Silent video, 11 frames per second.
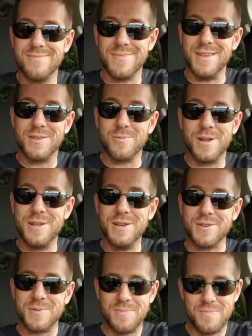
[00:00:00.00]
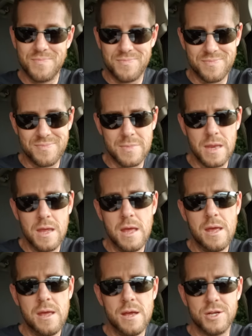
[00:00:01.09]
This is what it is.
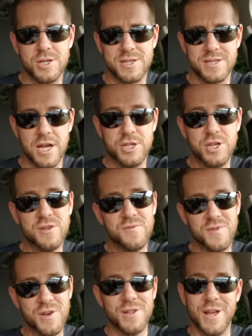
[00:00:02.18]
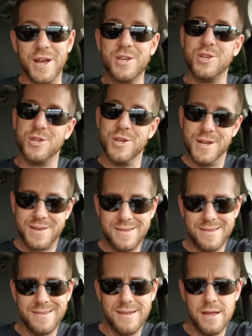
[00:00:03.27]
She says, I just feel like shit.
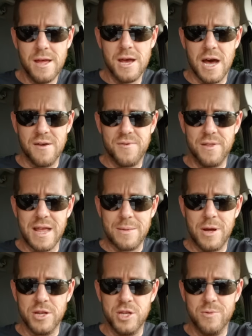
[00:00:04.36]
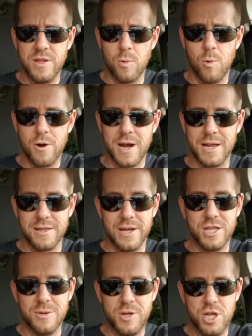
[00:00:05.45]
I feel like I'm not doing the work I'd
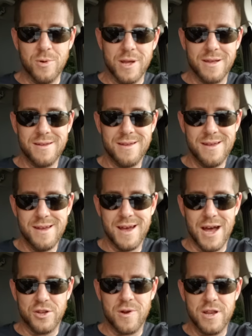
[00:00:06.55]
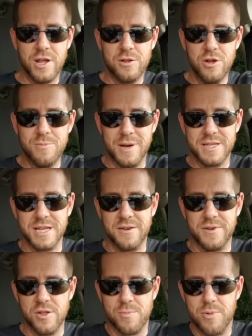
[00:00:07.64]
like to be doing. I try to include myself
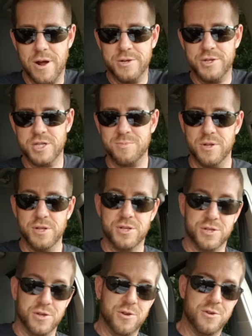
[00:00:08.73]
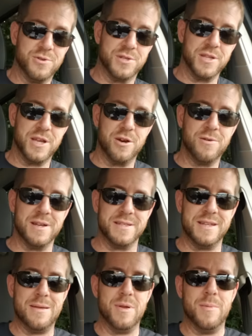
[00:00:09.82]
in other projects, but so slow as they
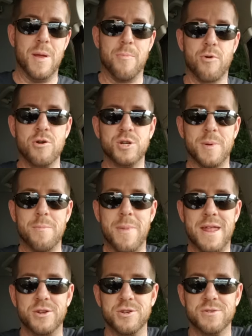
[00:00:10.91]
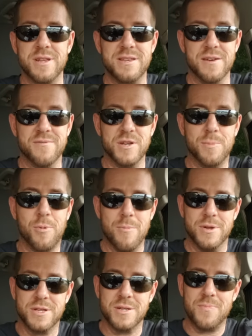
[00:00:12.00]
need me to be approached by managers in different
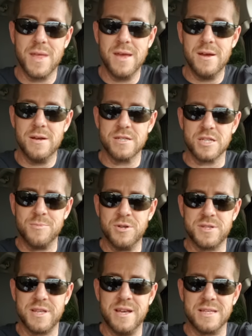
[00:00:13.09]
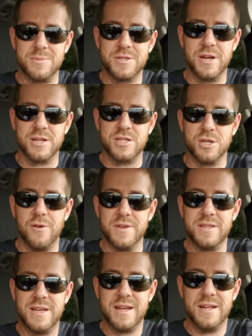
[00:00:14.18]
departments. So most days I'm stuck
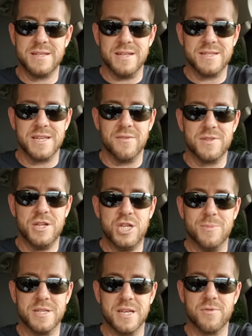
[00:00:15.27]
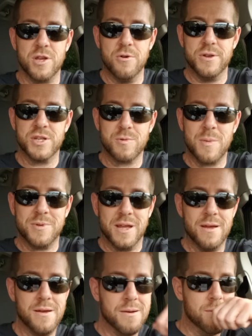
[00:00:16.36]
solving tickets and self-teaching myself code and scripting.
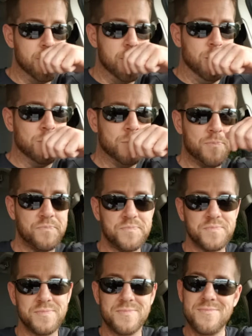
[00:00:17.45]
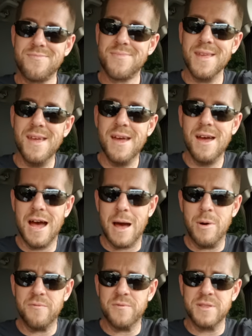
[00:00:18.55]

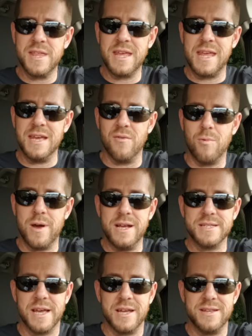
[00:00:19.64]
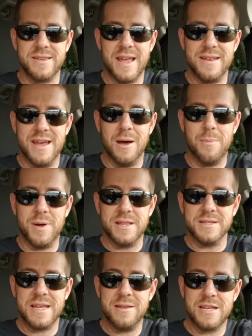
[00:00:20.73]
I'm often thinking of ways I can stand out, but at
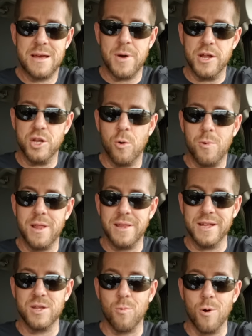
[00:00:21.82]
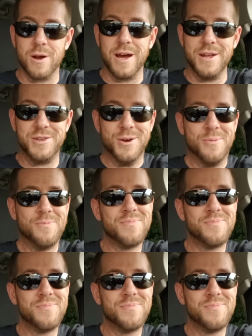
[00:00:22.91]
the same time, I don't really like the work I do.